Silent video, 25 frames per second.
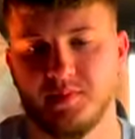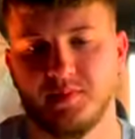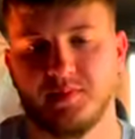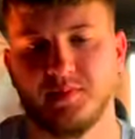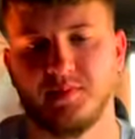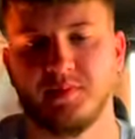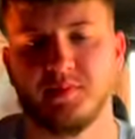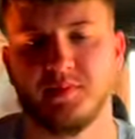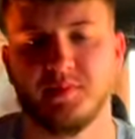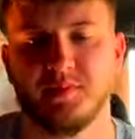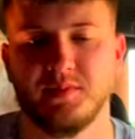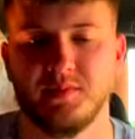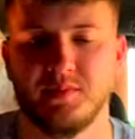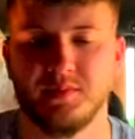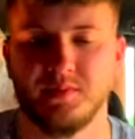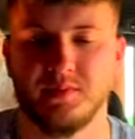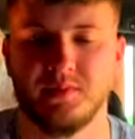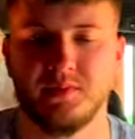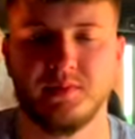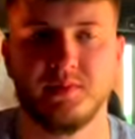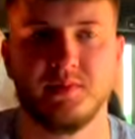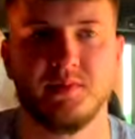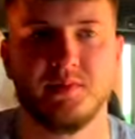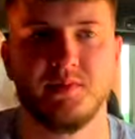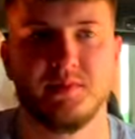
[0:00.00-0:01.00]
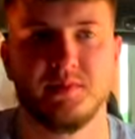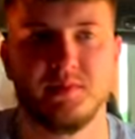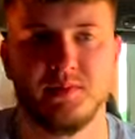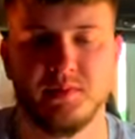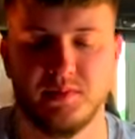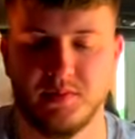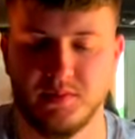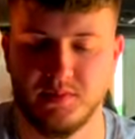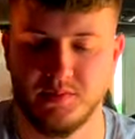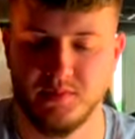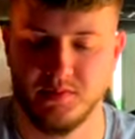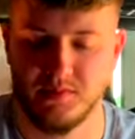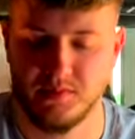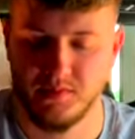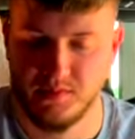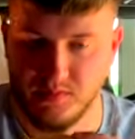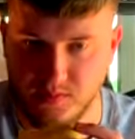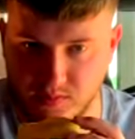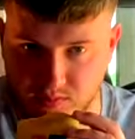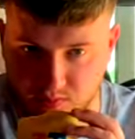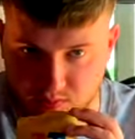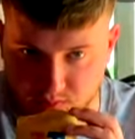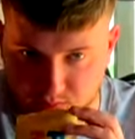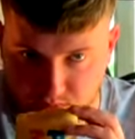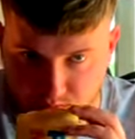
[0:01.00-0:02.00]

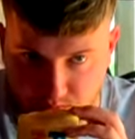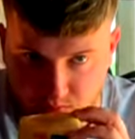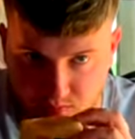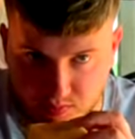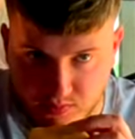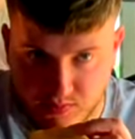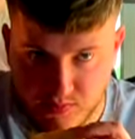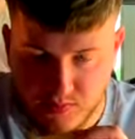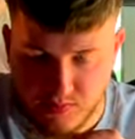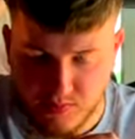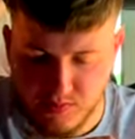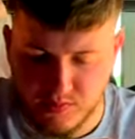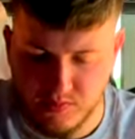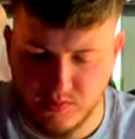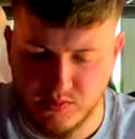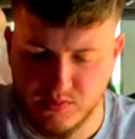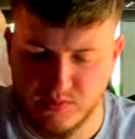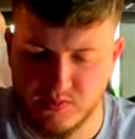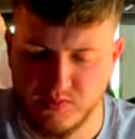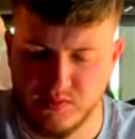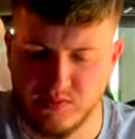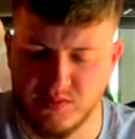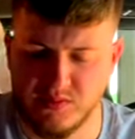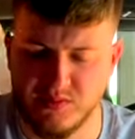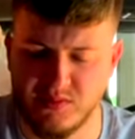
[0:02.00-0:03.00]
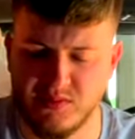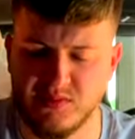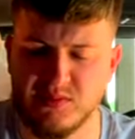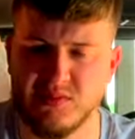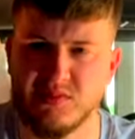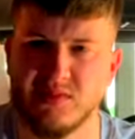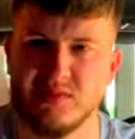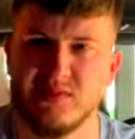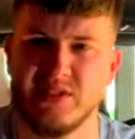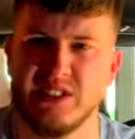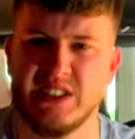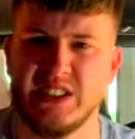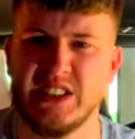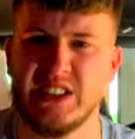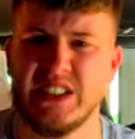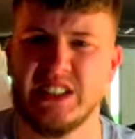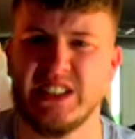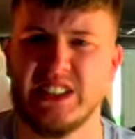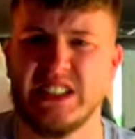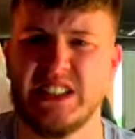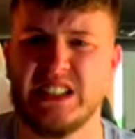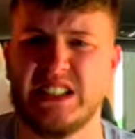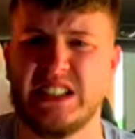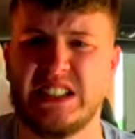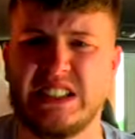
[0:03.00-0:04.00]

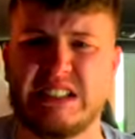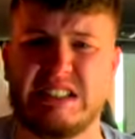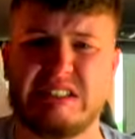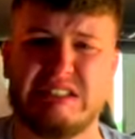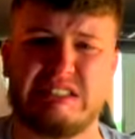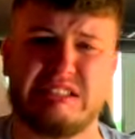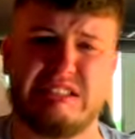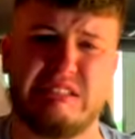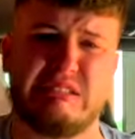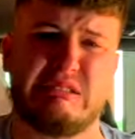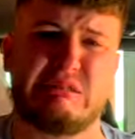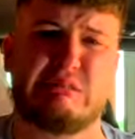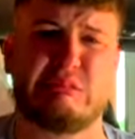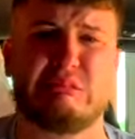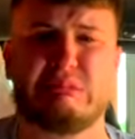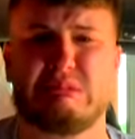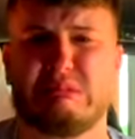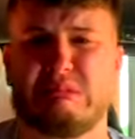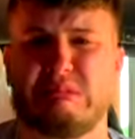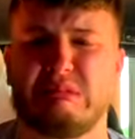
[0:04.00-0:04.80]
(silent)